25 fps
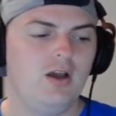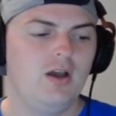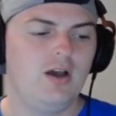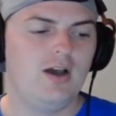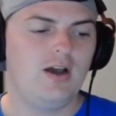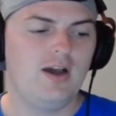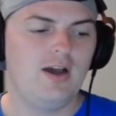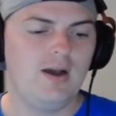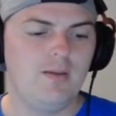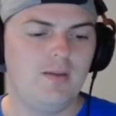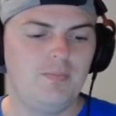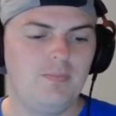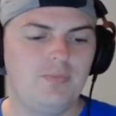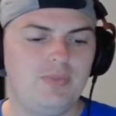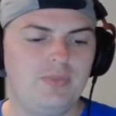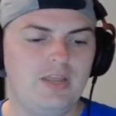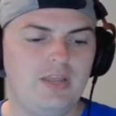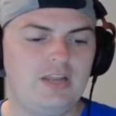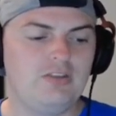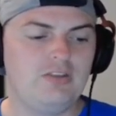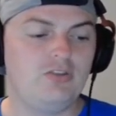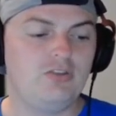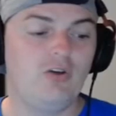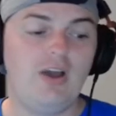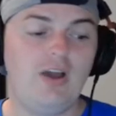Um,
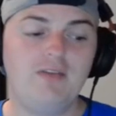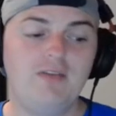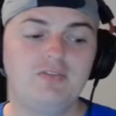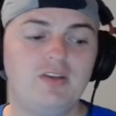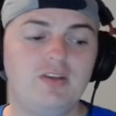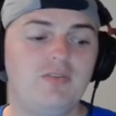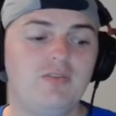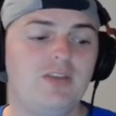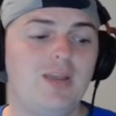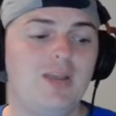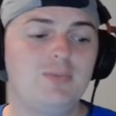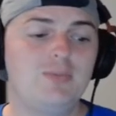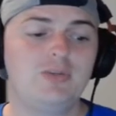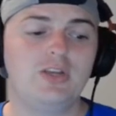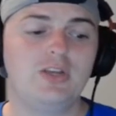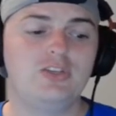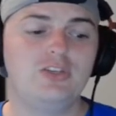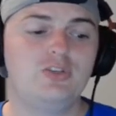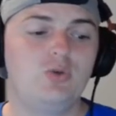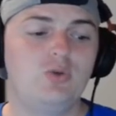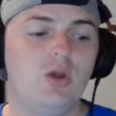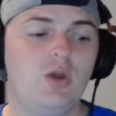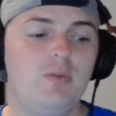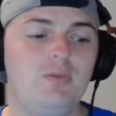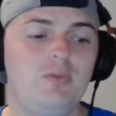they, they'll have tough games
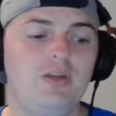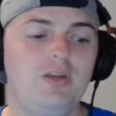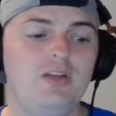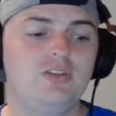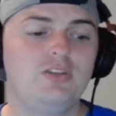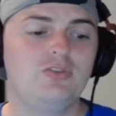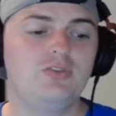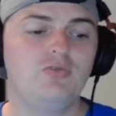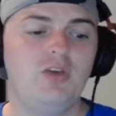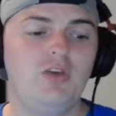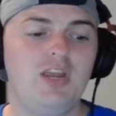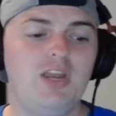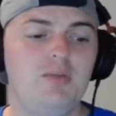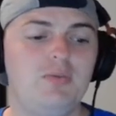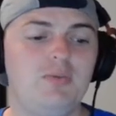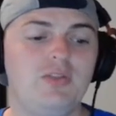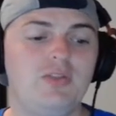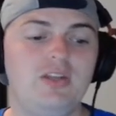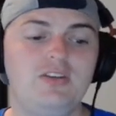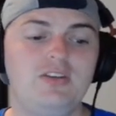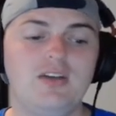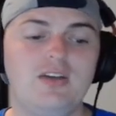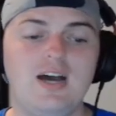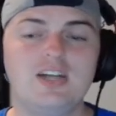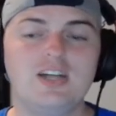against UAB and Tulane, but
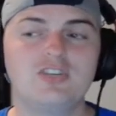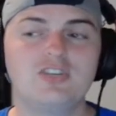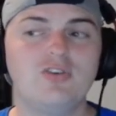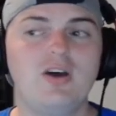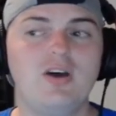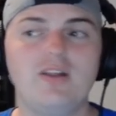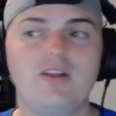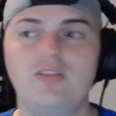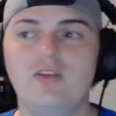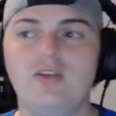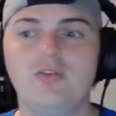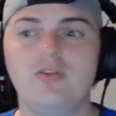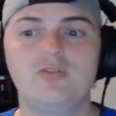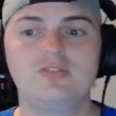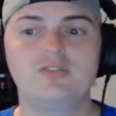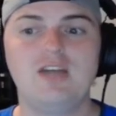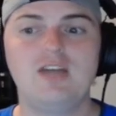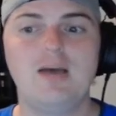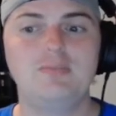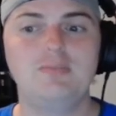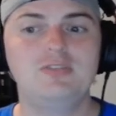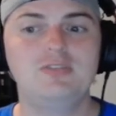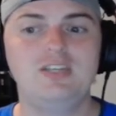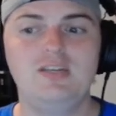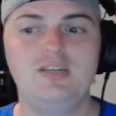they dodge a lot of the other
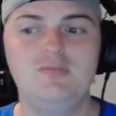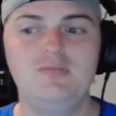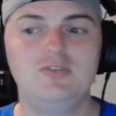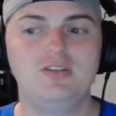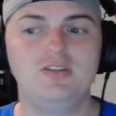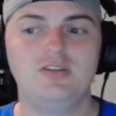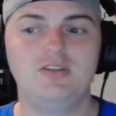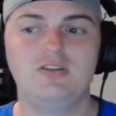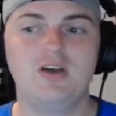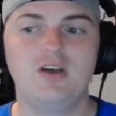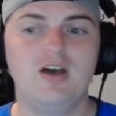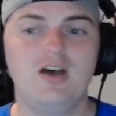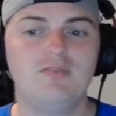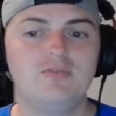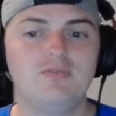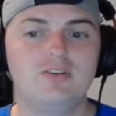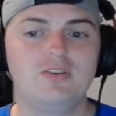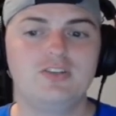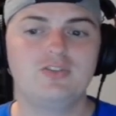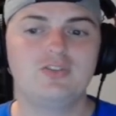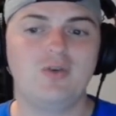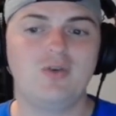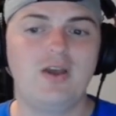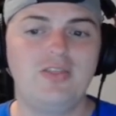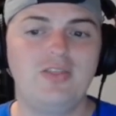top teams in the
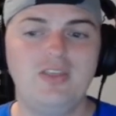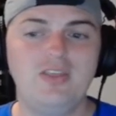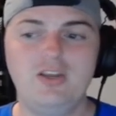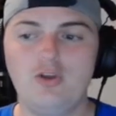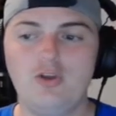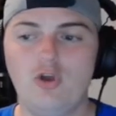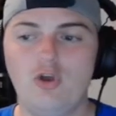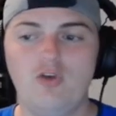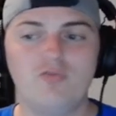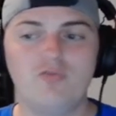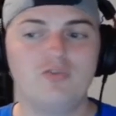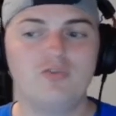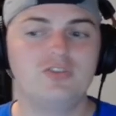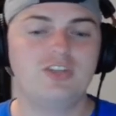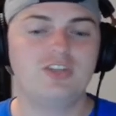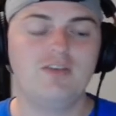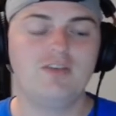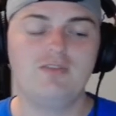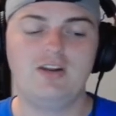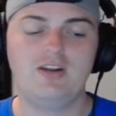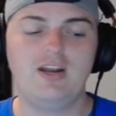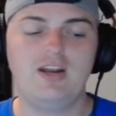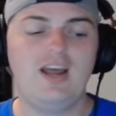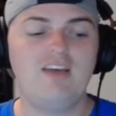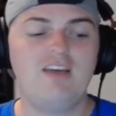conference. So I think over
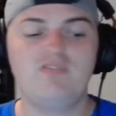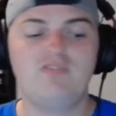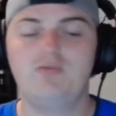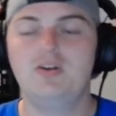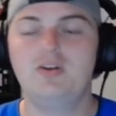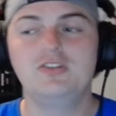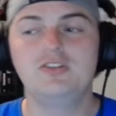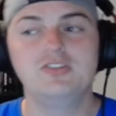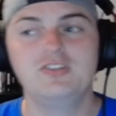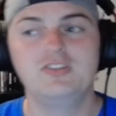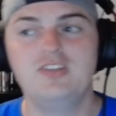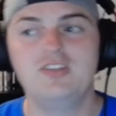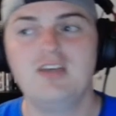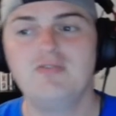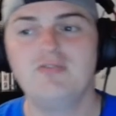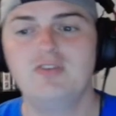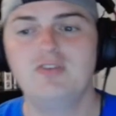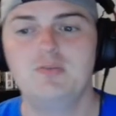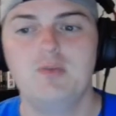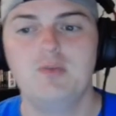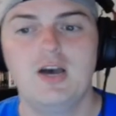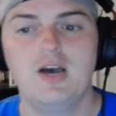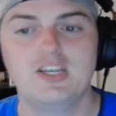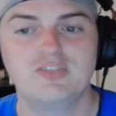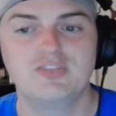seven and a half wins is
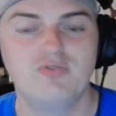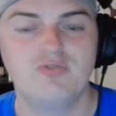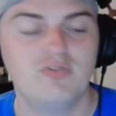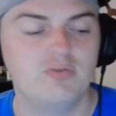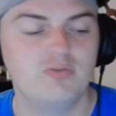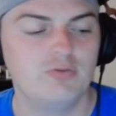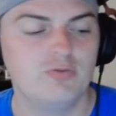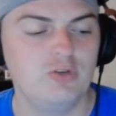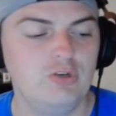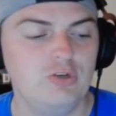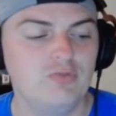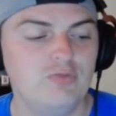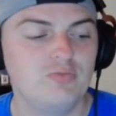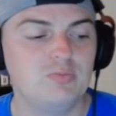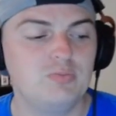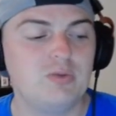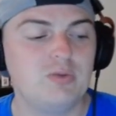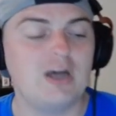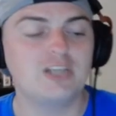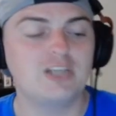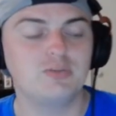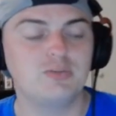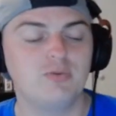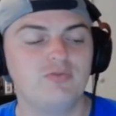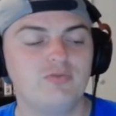definitely possible for,
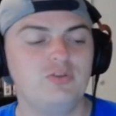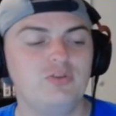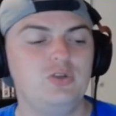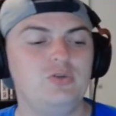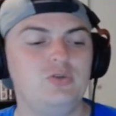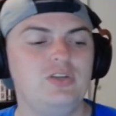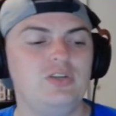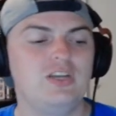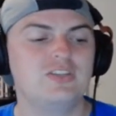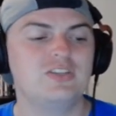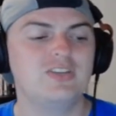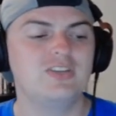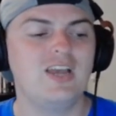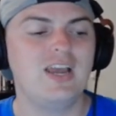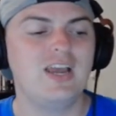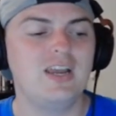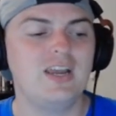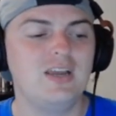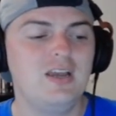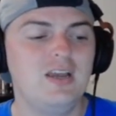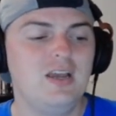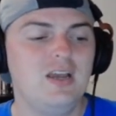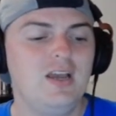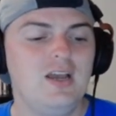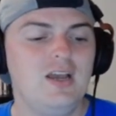possible for
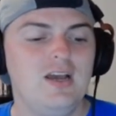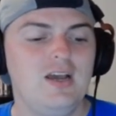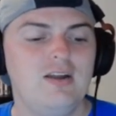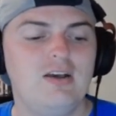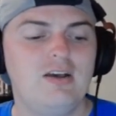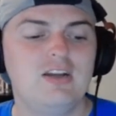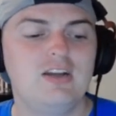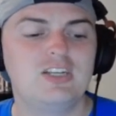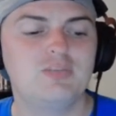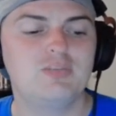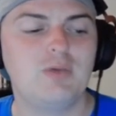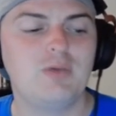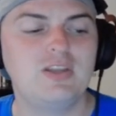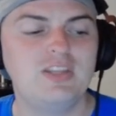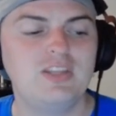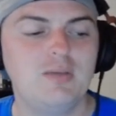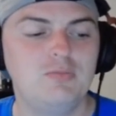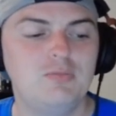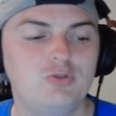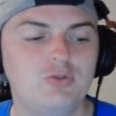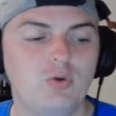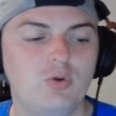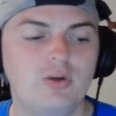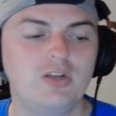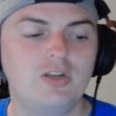UTSA, uh, despite
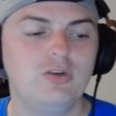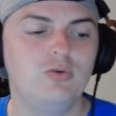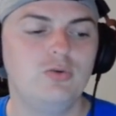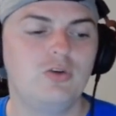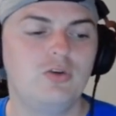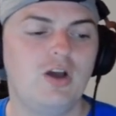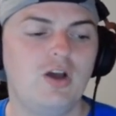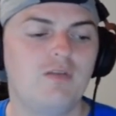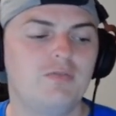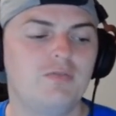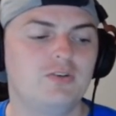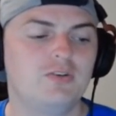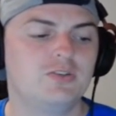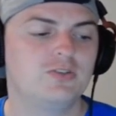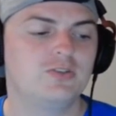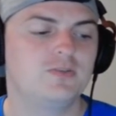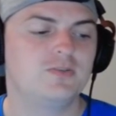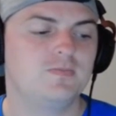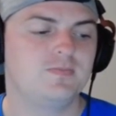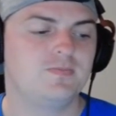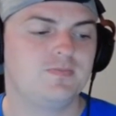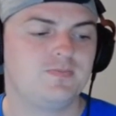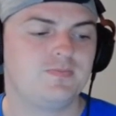them joining a new conference.